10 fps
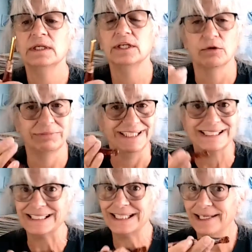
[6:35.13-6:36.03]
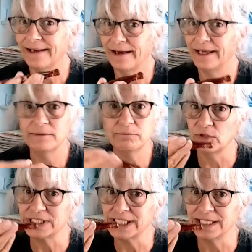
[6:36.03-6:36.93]
you know, pleasing to the eye,
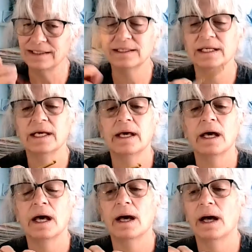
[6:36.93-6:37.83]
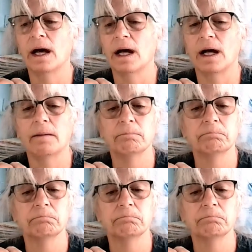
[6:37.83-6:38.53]
pretty, but